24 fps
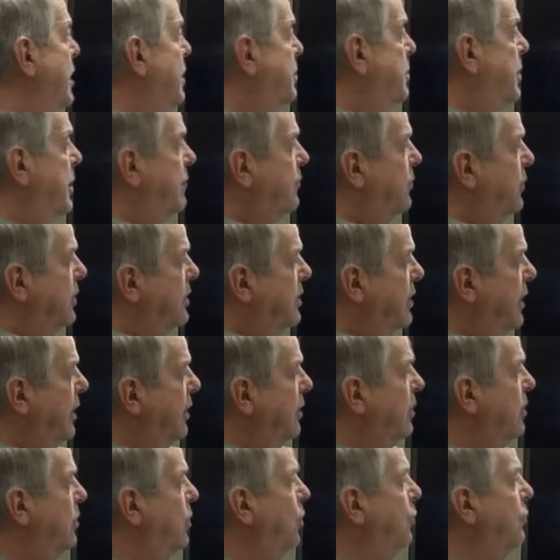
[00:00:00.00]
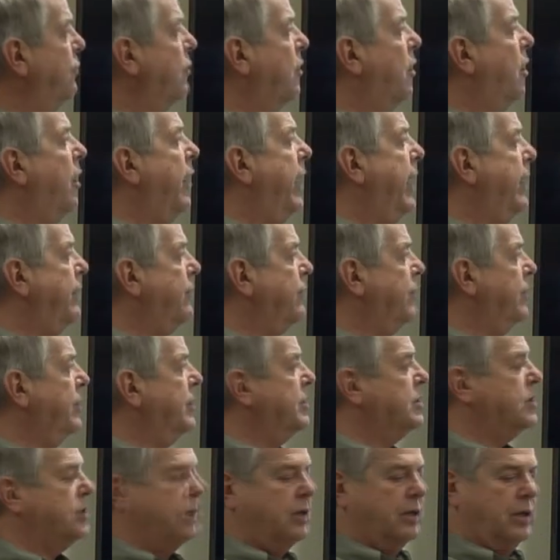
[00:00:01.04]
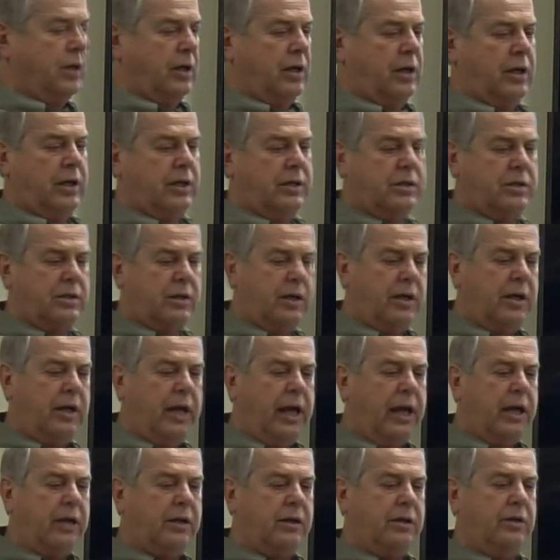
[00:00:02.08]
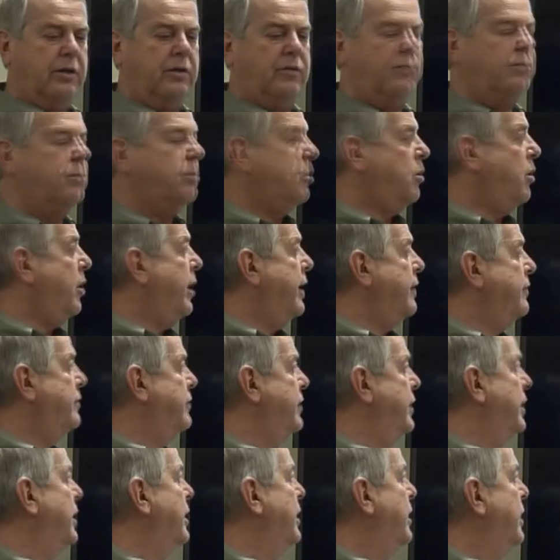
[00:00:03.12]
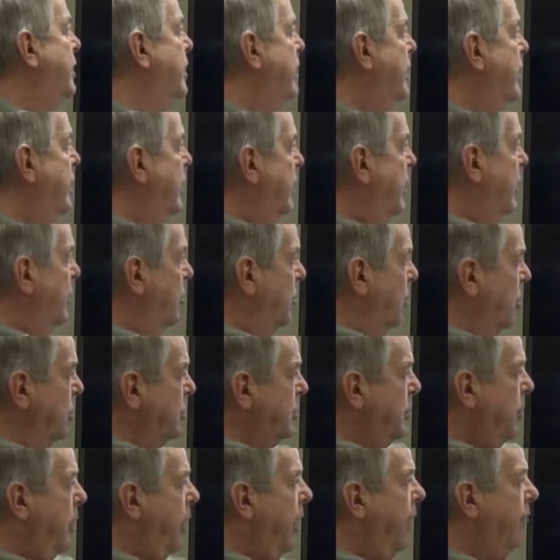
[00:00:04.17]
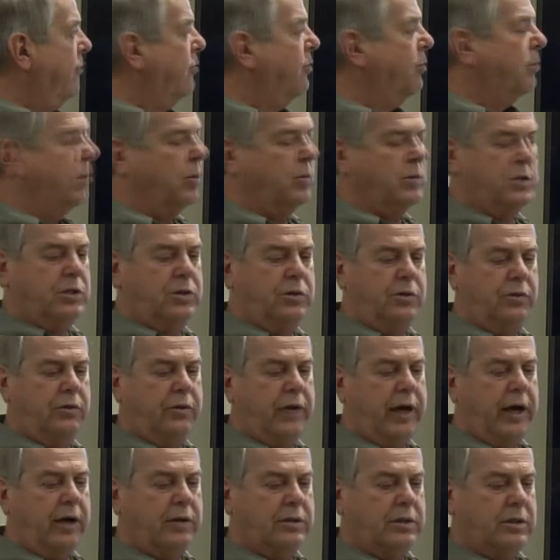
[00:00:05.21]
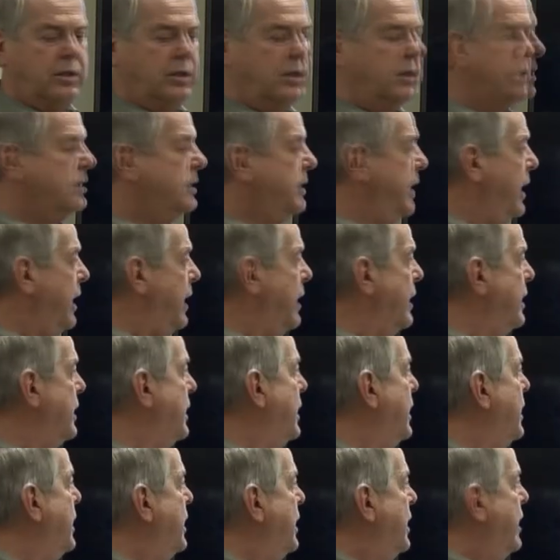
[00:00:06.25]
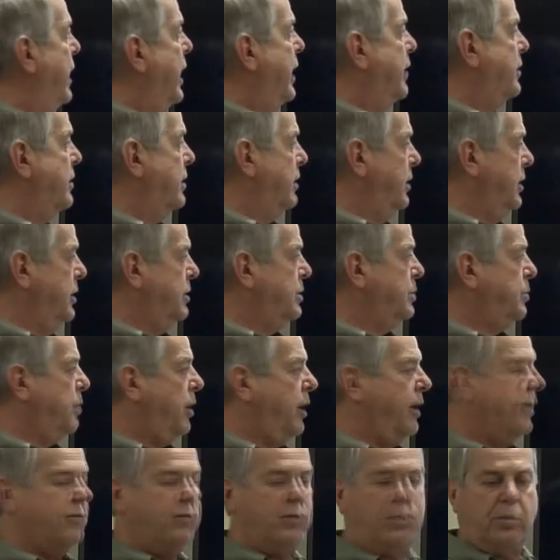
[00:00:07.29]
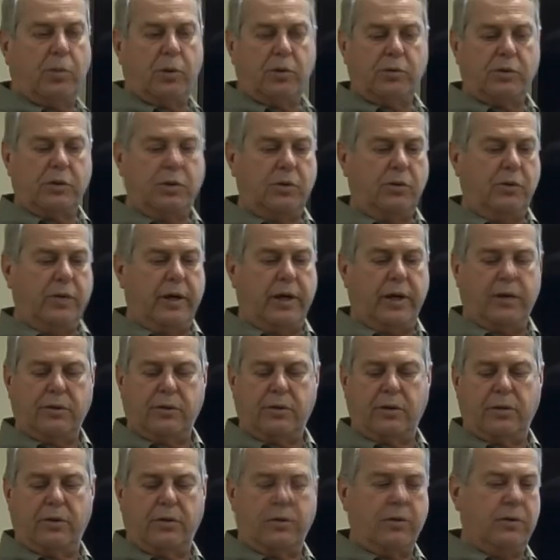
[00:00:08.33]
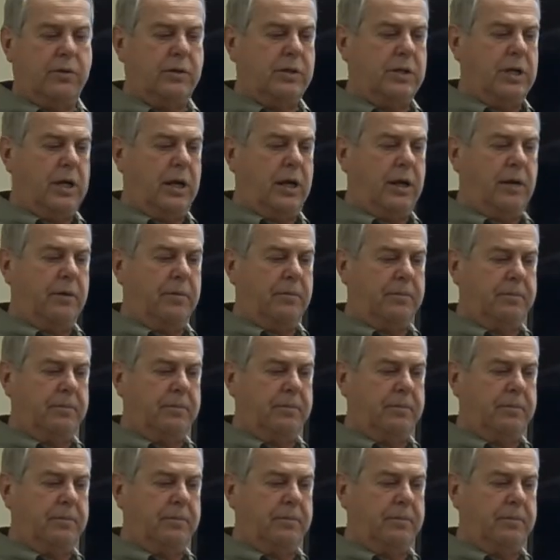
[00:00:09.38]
but if we take the overall average, it's a negative profit. The most profitable was 2010, and the least profitable was 2013.